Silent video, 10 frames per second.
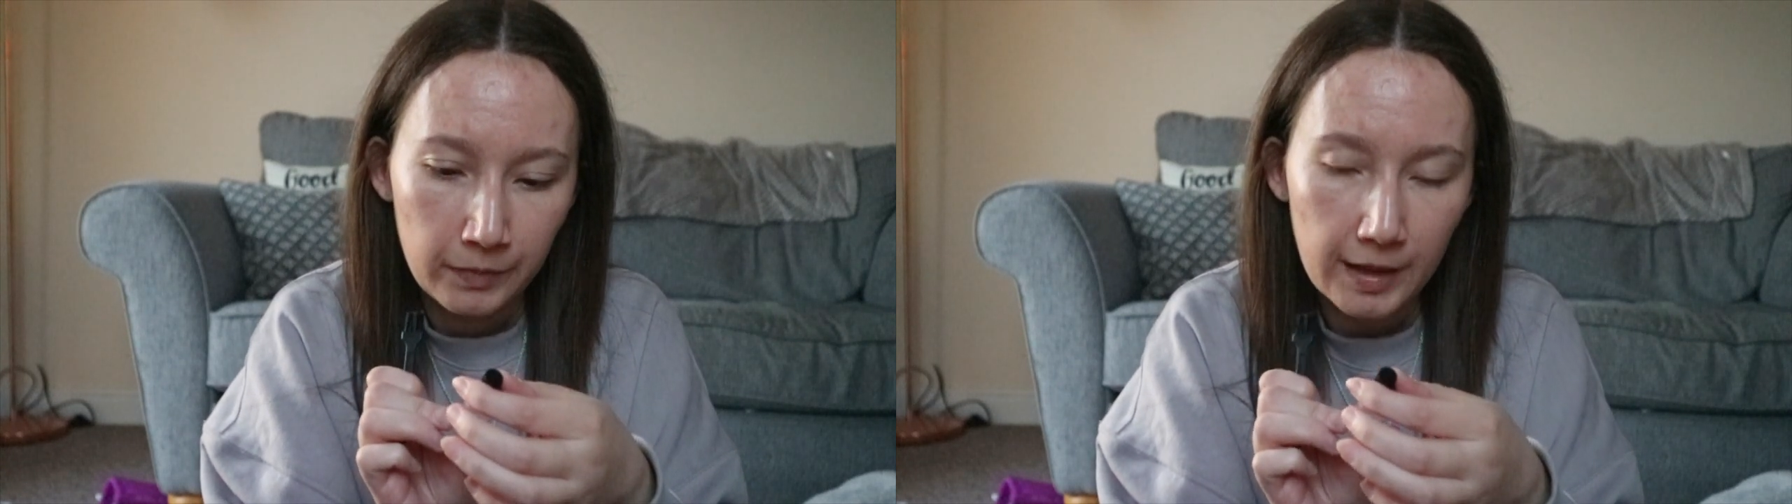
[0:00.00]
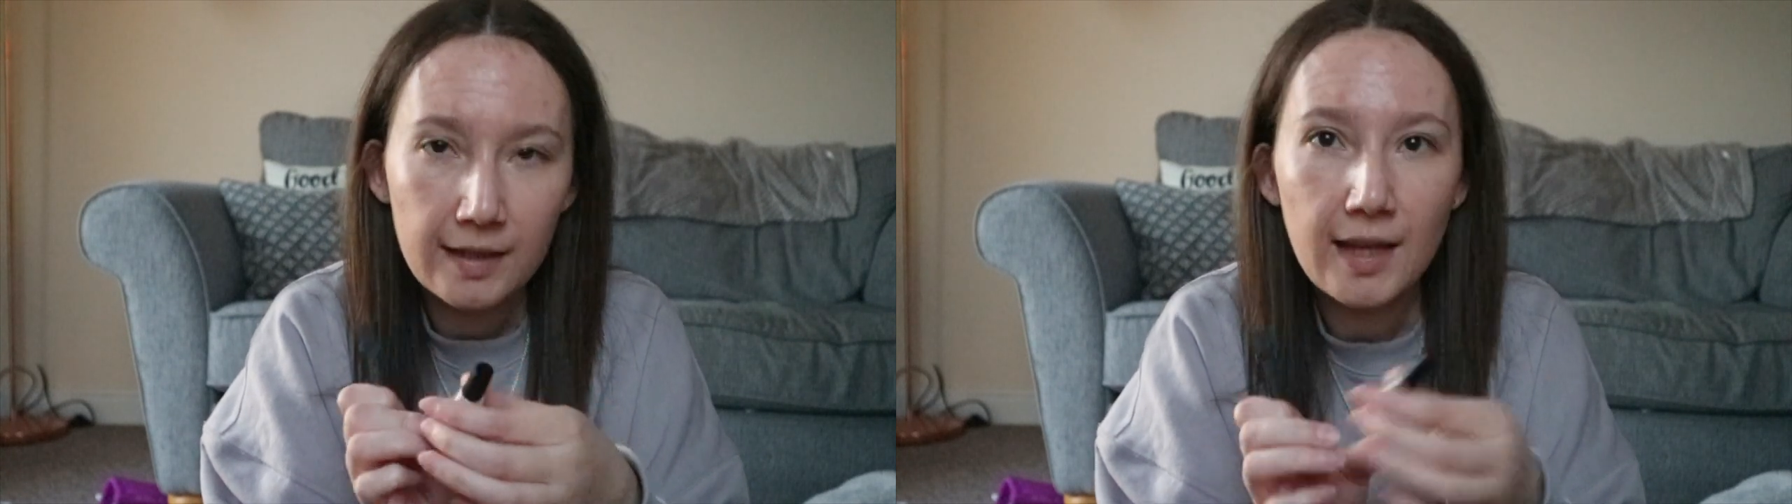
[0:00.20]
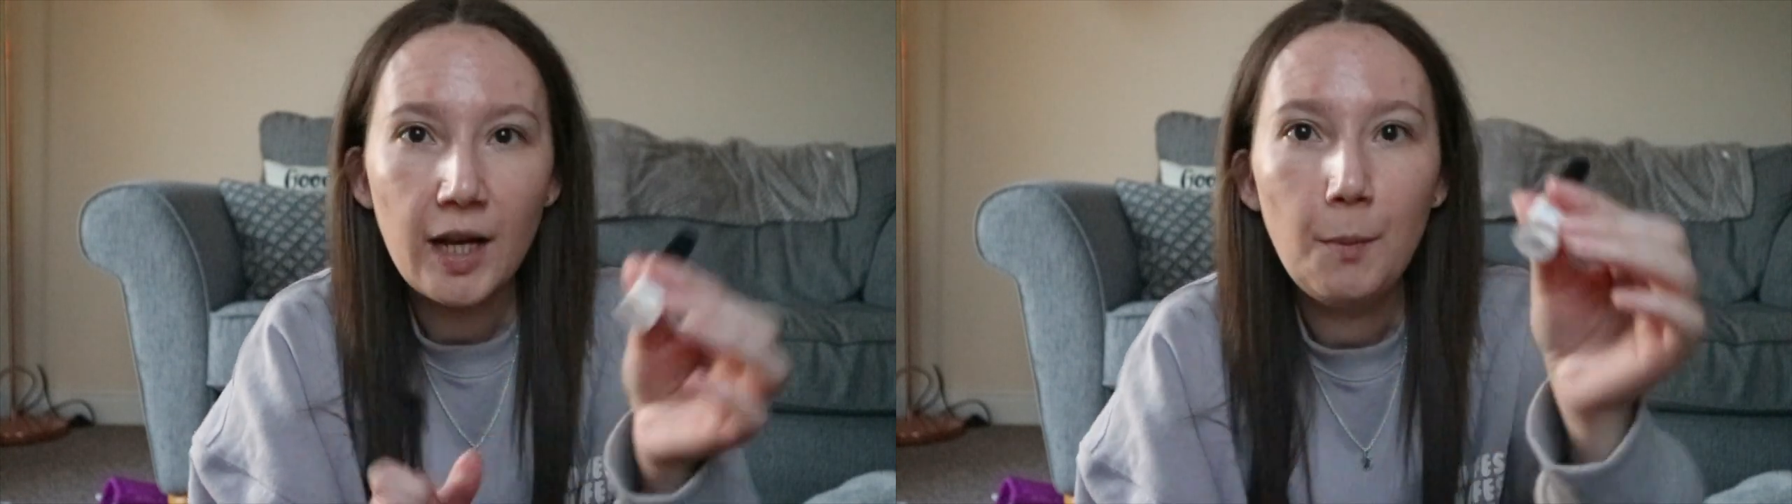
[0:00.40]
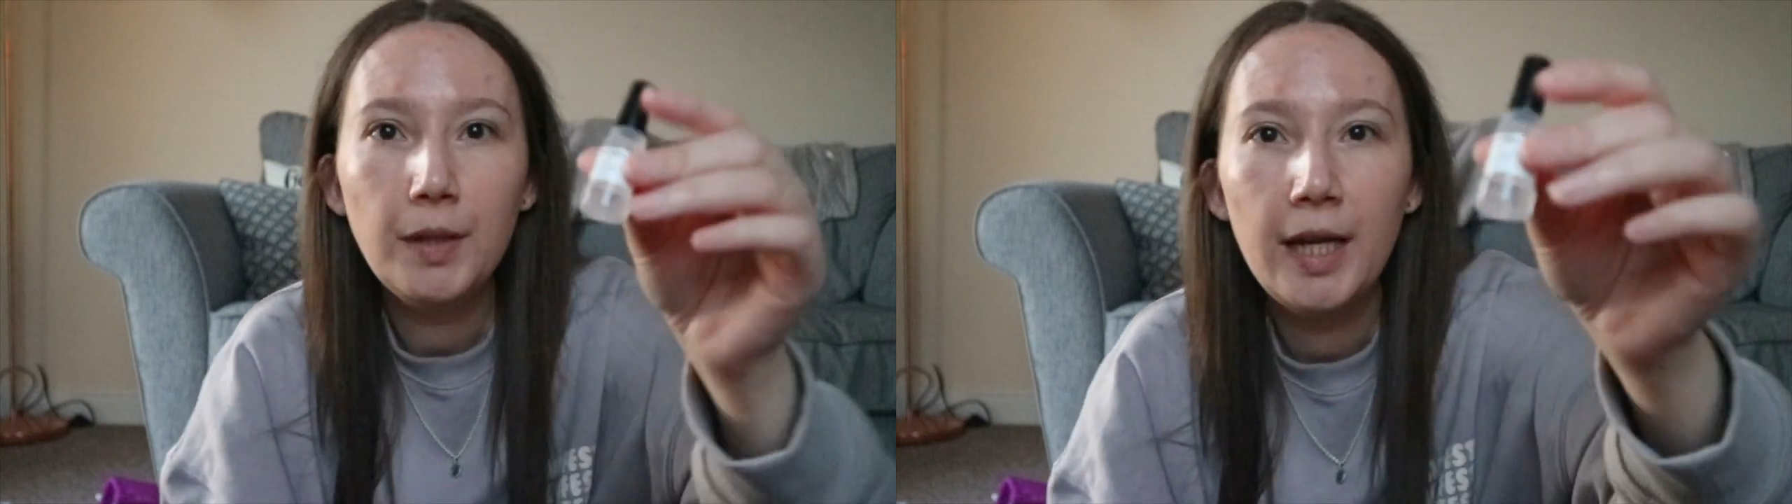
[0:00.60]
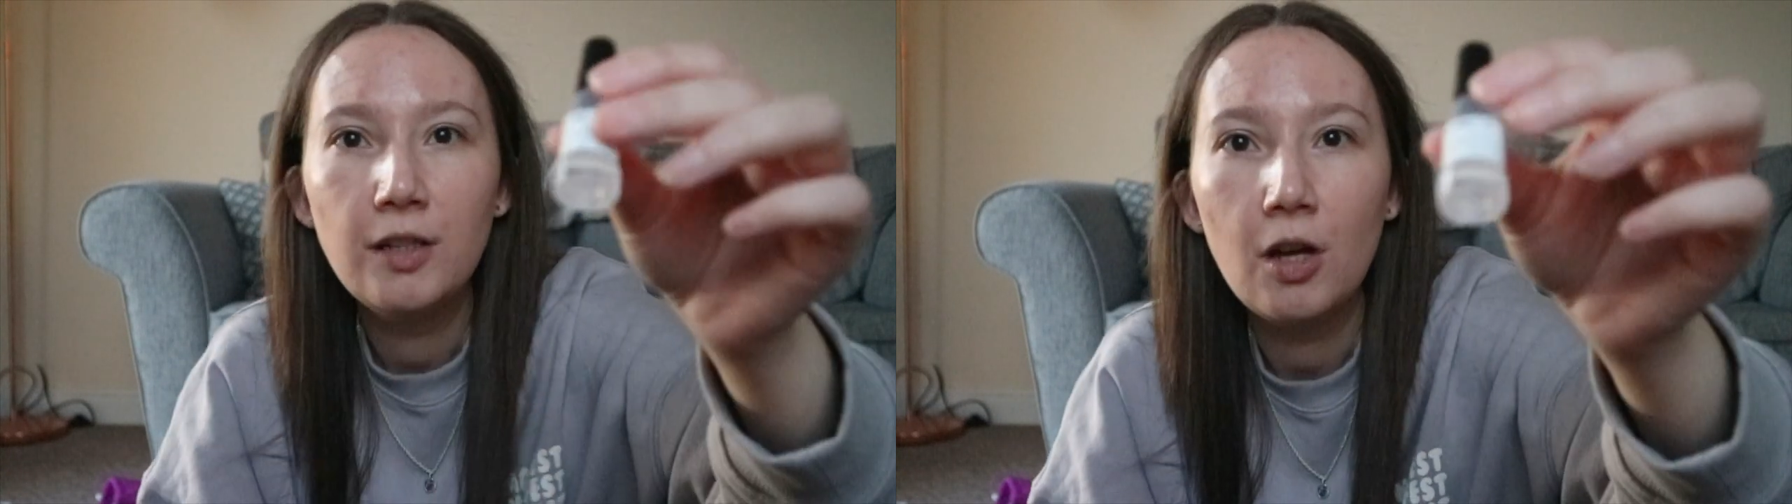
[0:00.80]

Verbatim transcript: It's like a blade